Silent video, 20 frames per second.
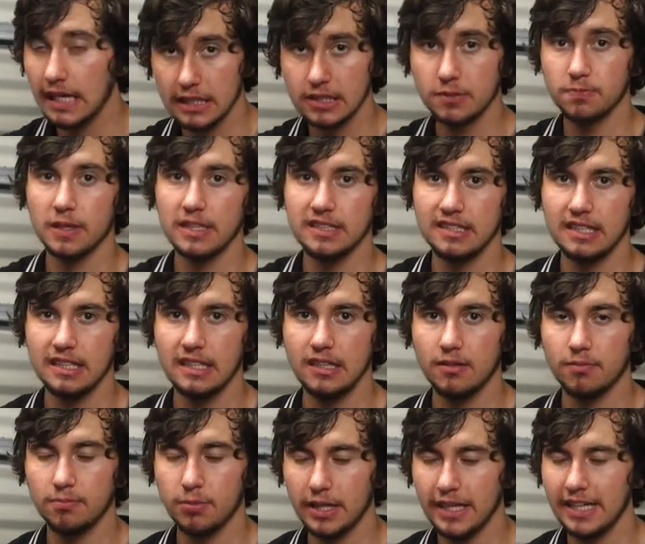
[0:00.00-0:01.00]
it's
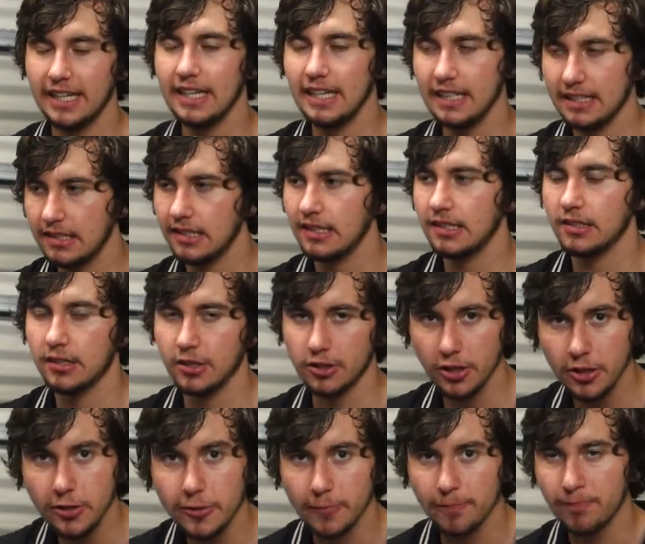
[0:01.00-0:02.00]
pretty easy to
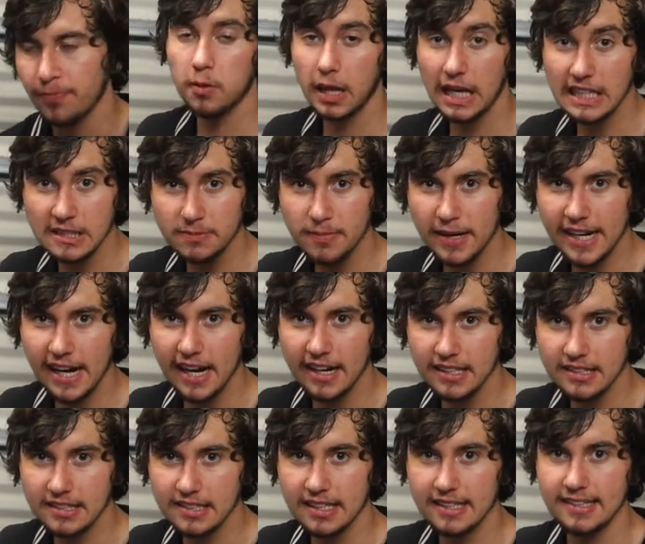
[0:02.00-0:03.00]
do. Plasma
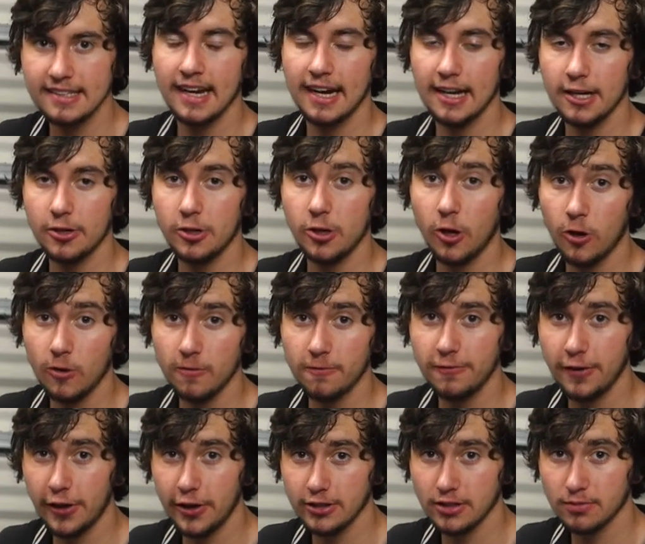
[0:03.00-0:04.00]
cutters can cut
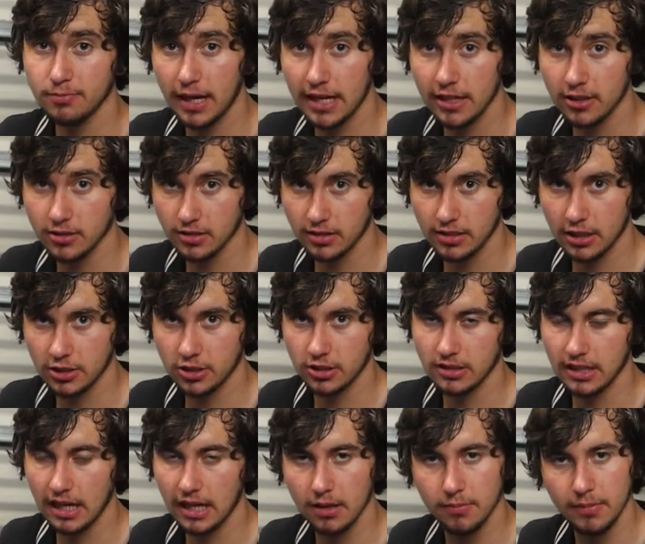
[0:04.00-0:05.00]
non-ferrous metals such
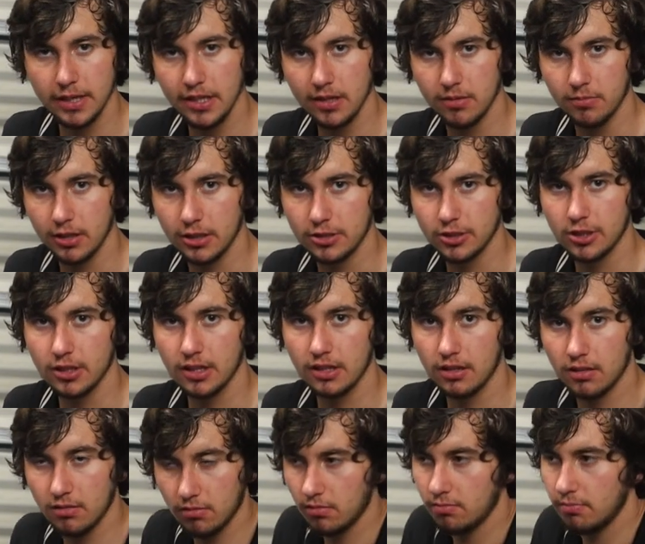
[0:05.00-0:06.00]
as aluminium, which
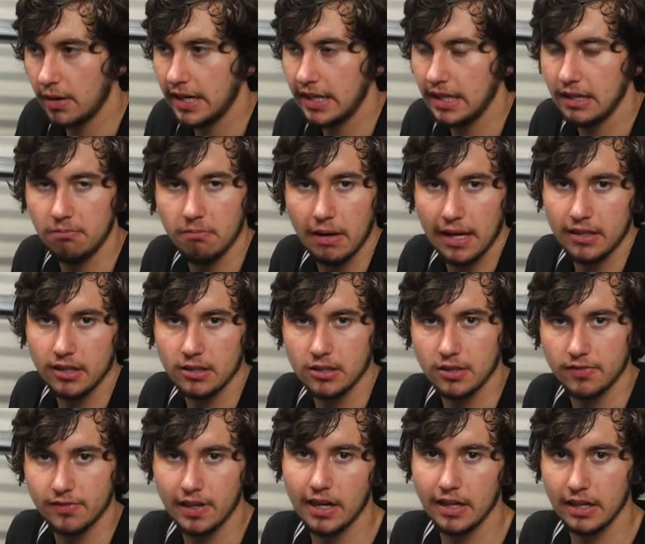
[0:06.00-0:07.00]
many methods
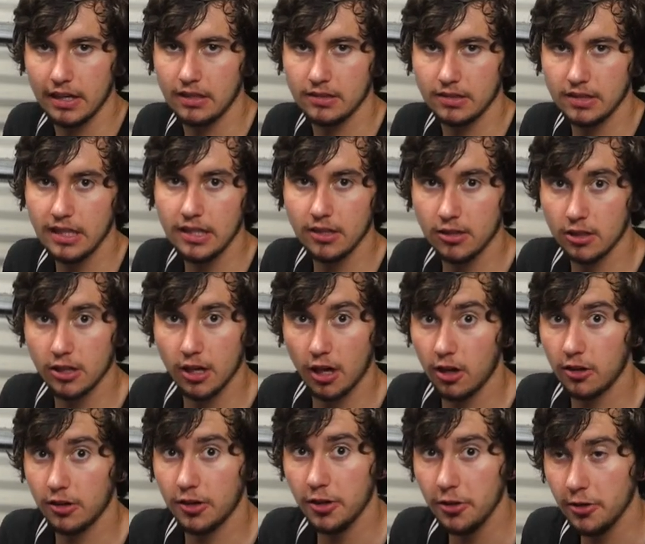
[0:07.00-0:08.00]
of cutting steel
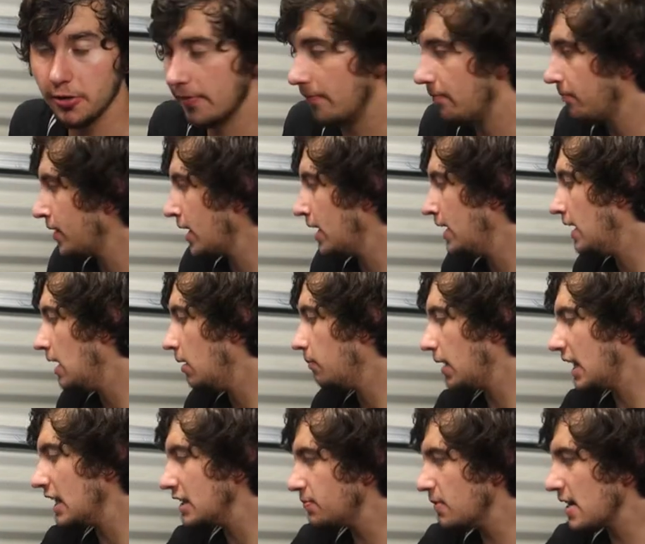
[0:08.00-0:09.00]
can't do.
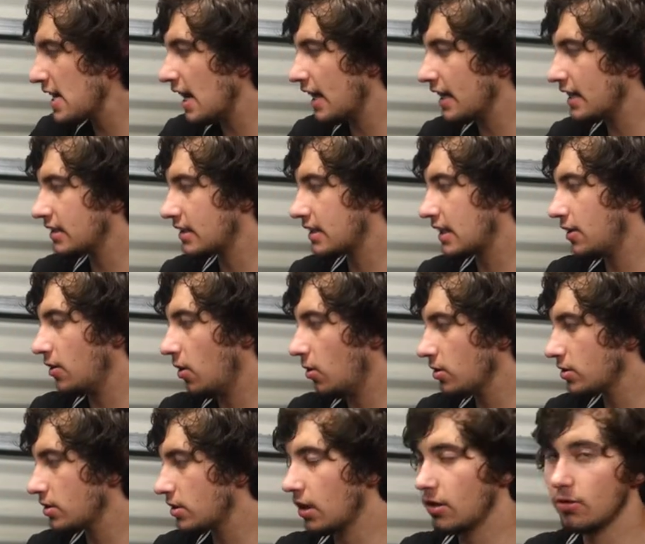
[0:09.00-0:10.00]
Plasma cutters can
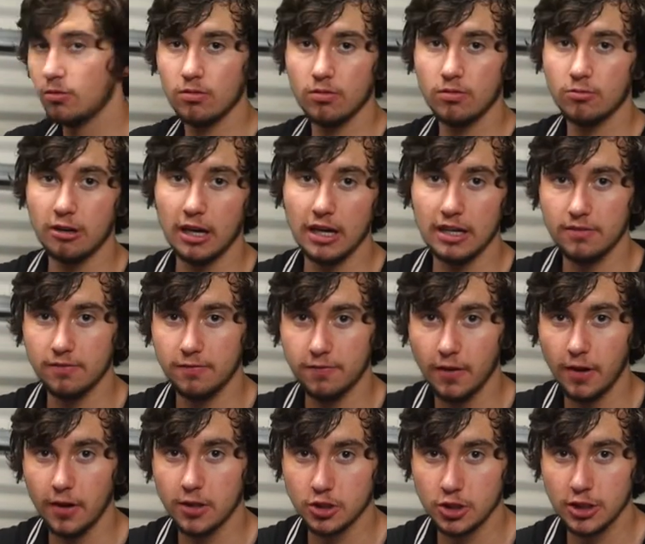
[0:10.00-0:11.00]
also run
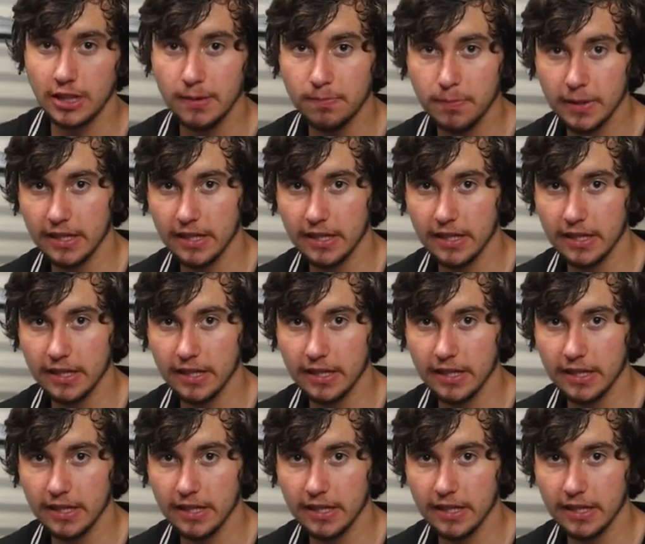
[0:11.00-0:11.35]
far cheaper